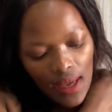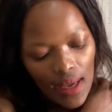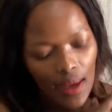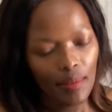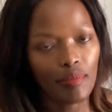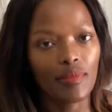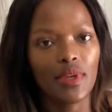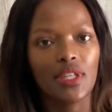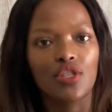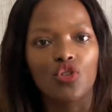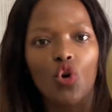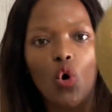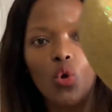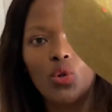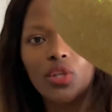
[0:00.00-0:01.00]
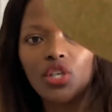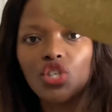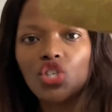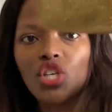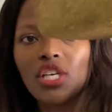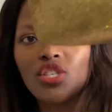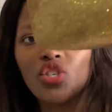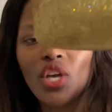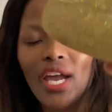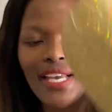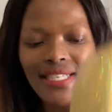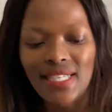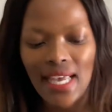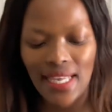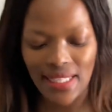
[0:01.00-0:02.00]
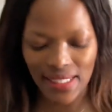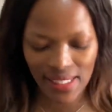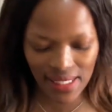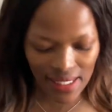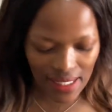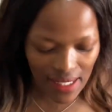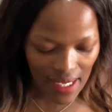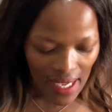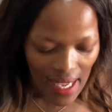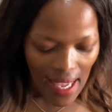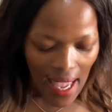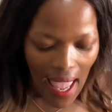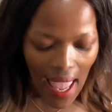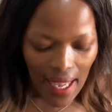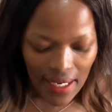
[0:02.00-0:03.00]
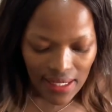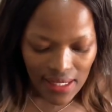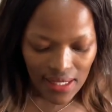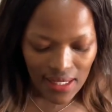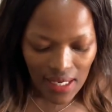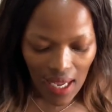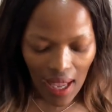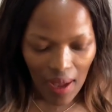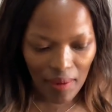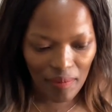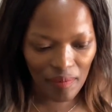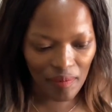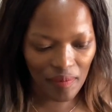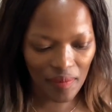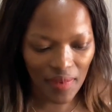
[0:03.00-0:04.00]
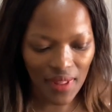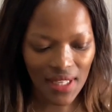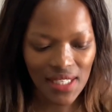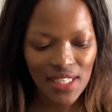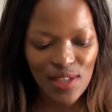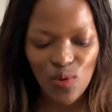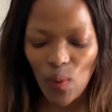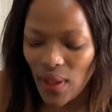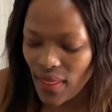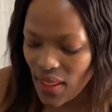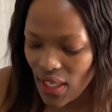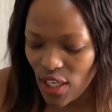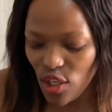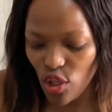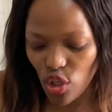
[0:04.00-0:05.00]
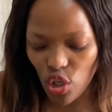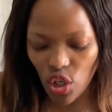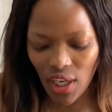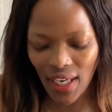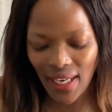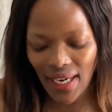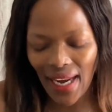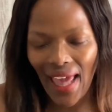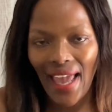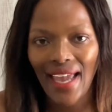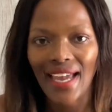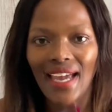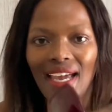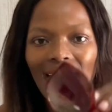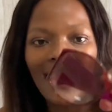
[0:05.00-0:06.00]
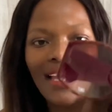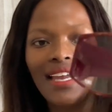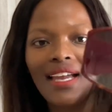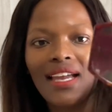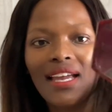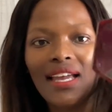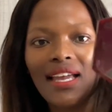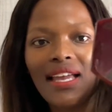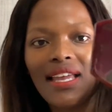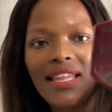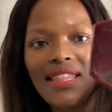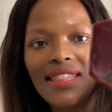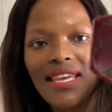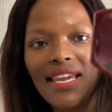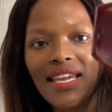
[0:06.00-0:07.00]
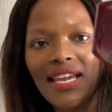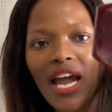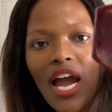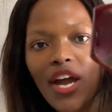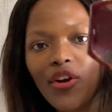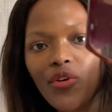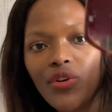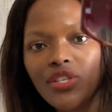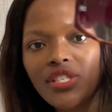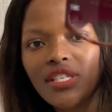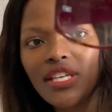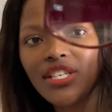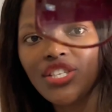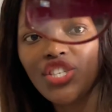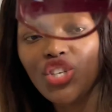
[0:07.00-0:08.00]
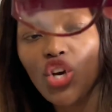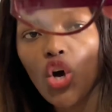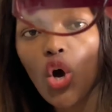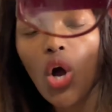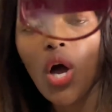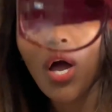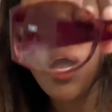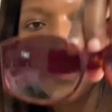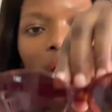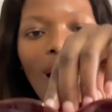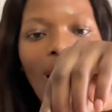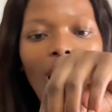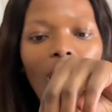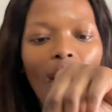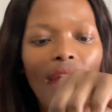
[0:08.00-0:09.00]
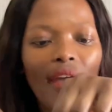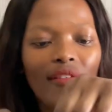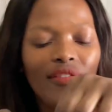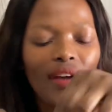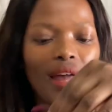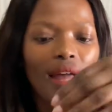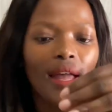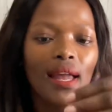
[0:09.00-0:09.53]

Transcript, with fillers: um it's goldish as you guys can see and um this is what they look like they are christian dior however